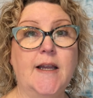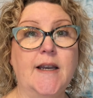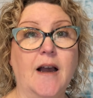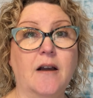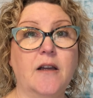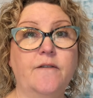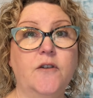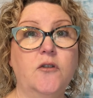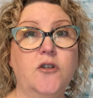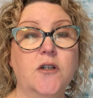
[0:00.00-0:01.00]
Now, if
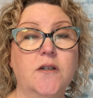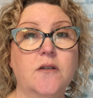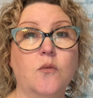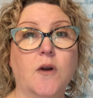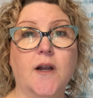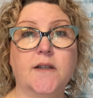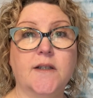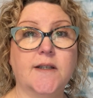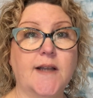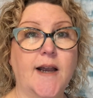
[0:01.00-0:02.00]
you just want
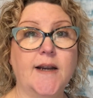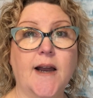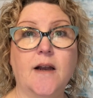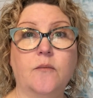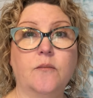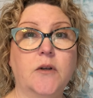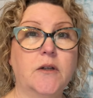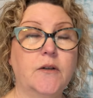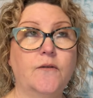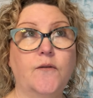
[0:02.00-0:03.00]
to sign up
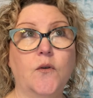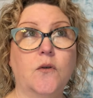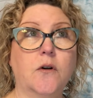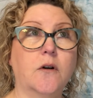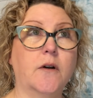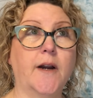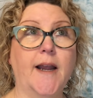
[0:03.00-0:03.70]
for